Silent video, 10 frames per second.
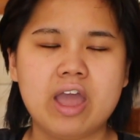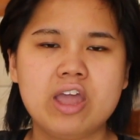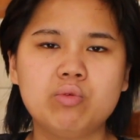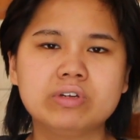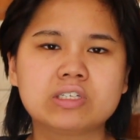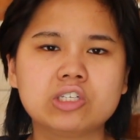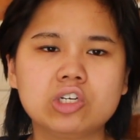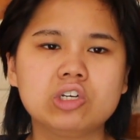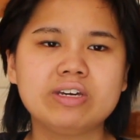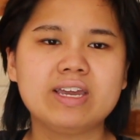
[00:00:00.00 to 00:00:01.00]
It was
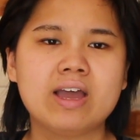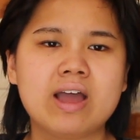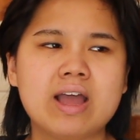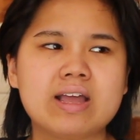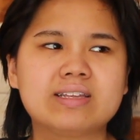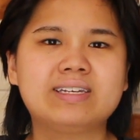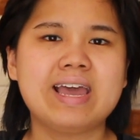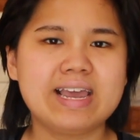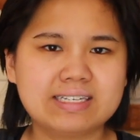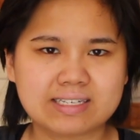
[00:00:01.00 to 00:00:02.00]
literally
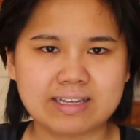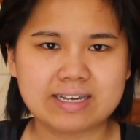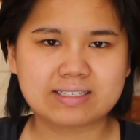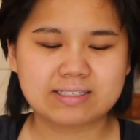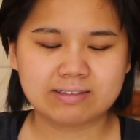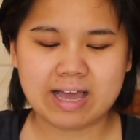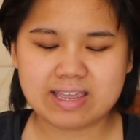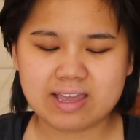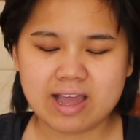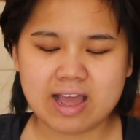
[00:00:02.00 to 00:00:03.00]
tasteless.
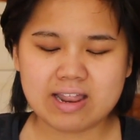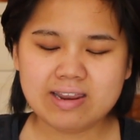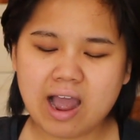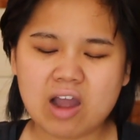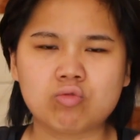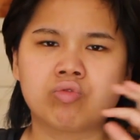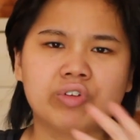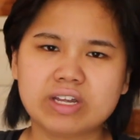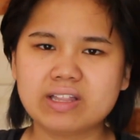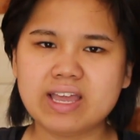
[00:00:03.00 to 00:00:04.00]
Like, not
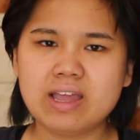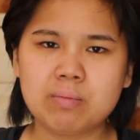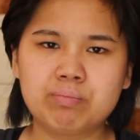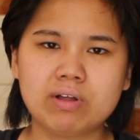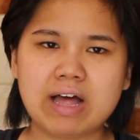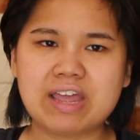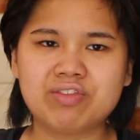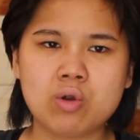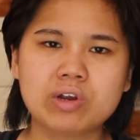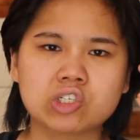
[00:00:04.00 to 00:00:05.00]
really, but
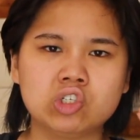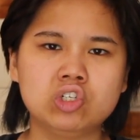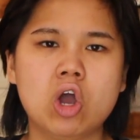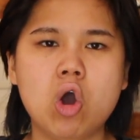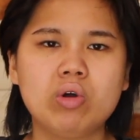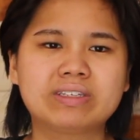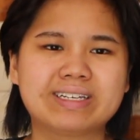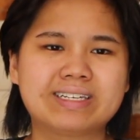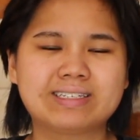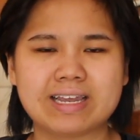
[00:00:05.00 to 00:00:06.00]
like there was no
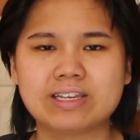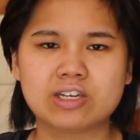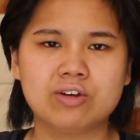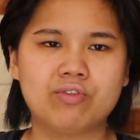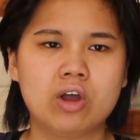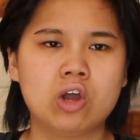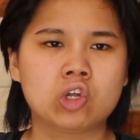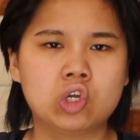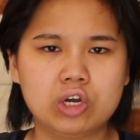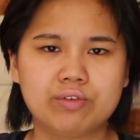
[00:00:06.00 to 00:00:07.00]
distinctive
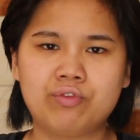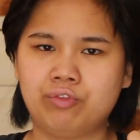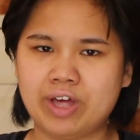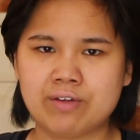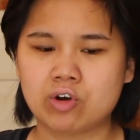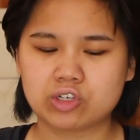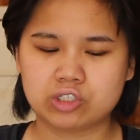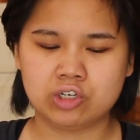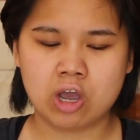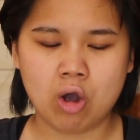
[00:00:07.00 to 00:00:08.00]
good
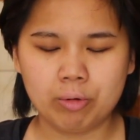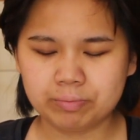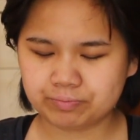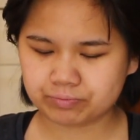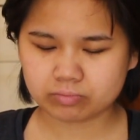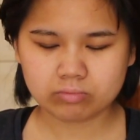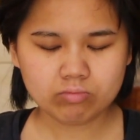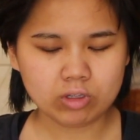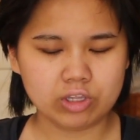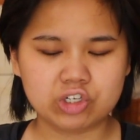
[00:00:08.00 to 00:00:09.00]
flavors, you know?
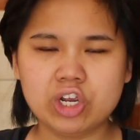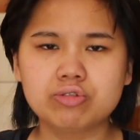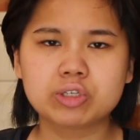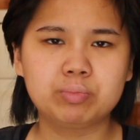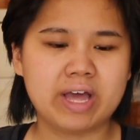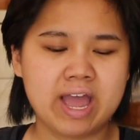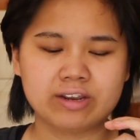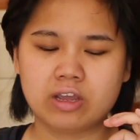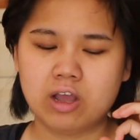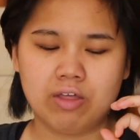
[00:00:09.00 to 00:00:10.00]
The cheese was
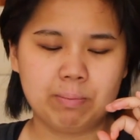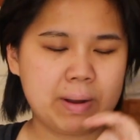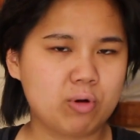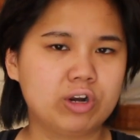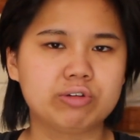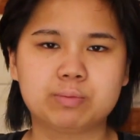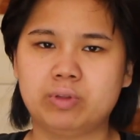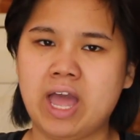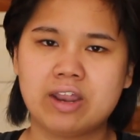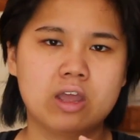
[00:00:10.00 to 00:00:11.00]
bland, the pepperoni was
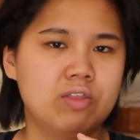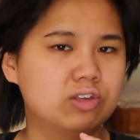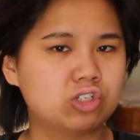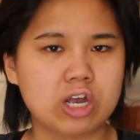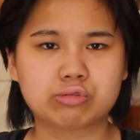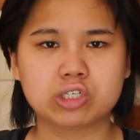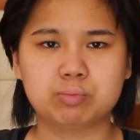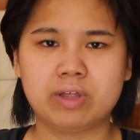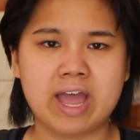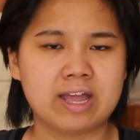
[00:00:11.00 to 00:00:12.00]
bland, the sauce was
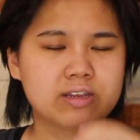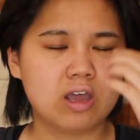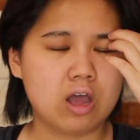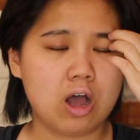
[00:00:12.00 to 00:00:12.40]
bland.